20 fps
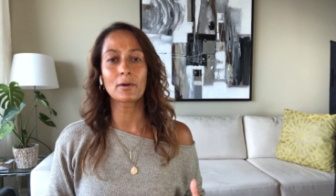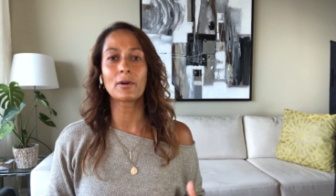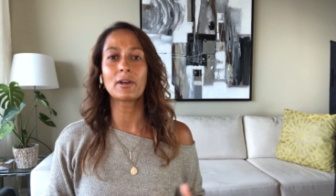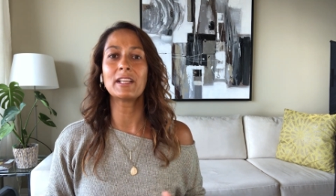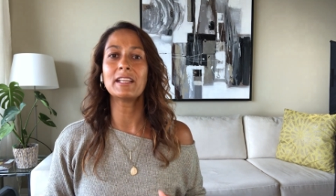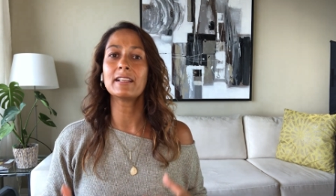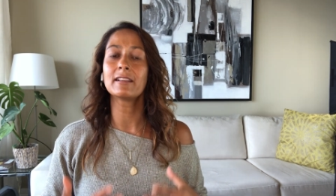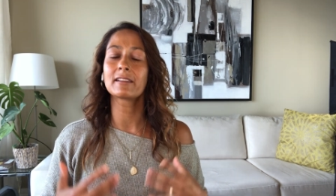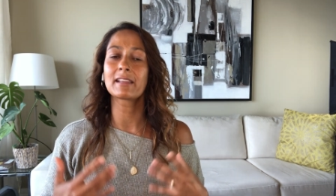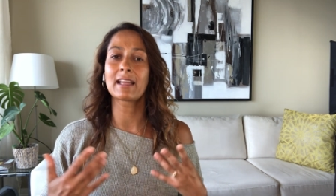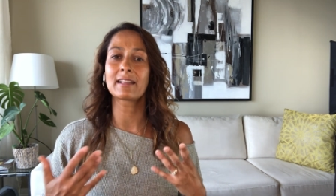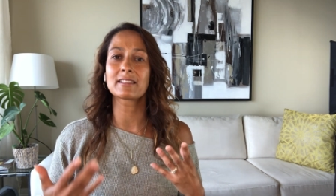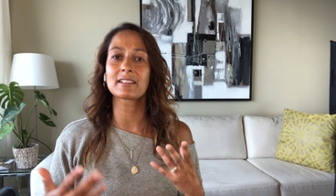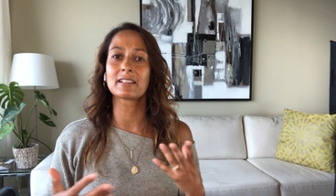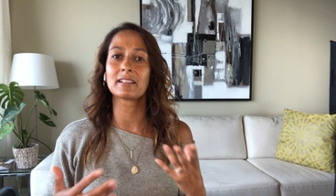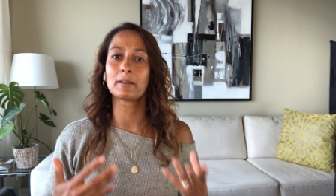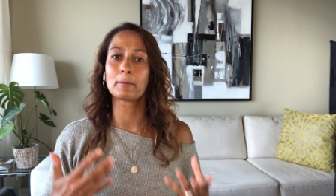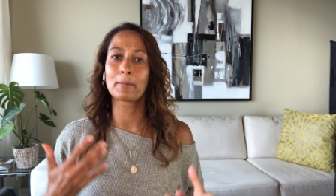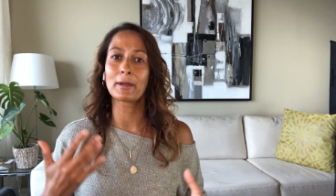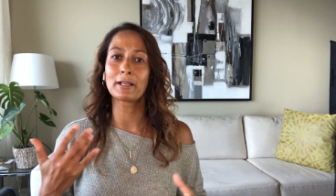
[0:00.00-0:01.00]
or a needle that's a
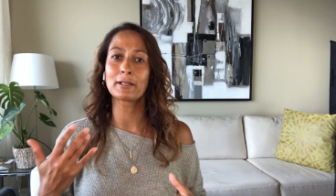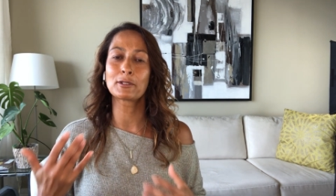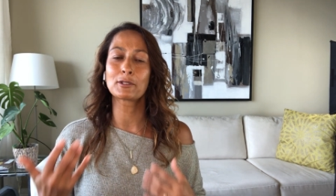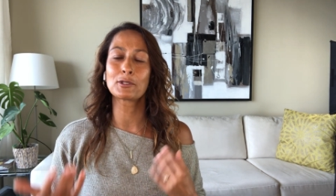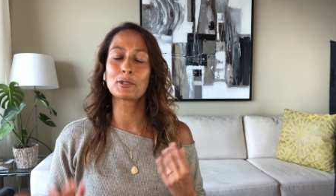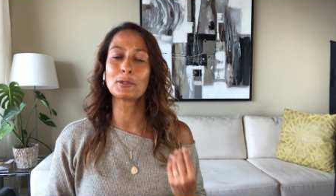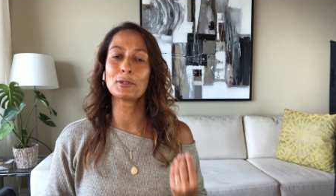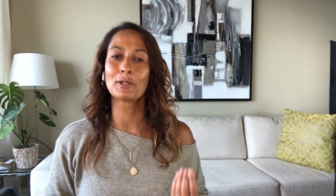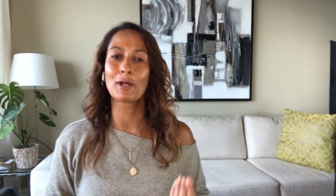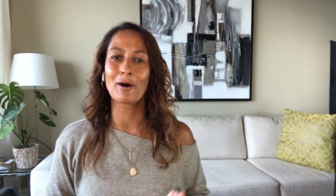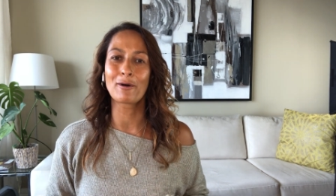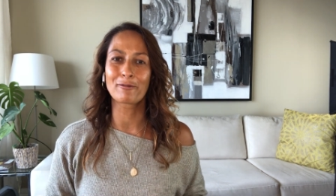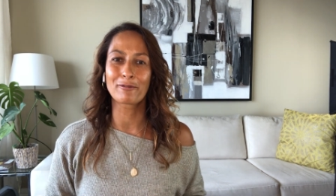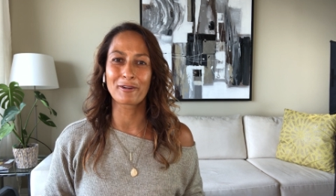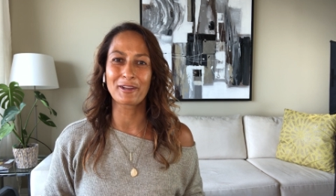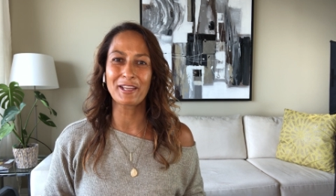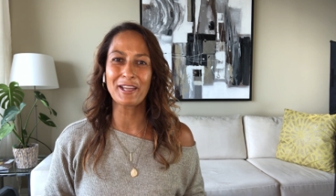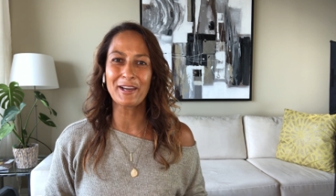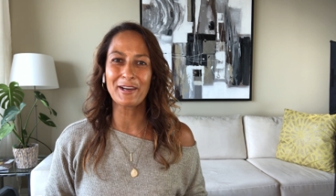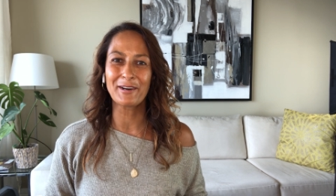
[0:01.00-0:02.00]
little bit too long for
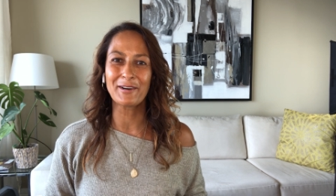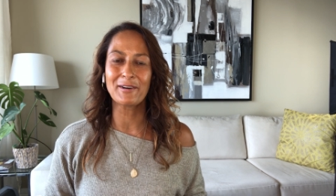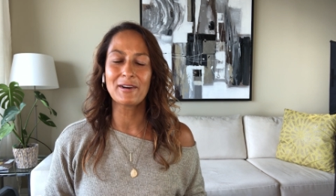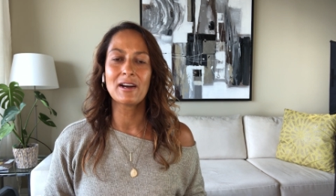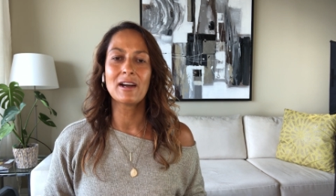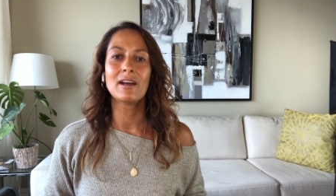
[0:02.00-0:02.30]
you,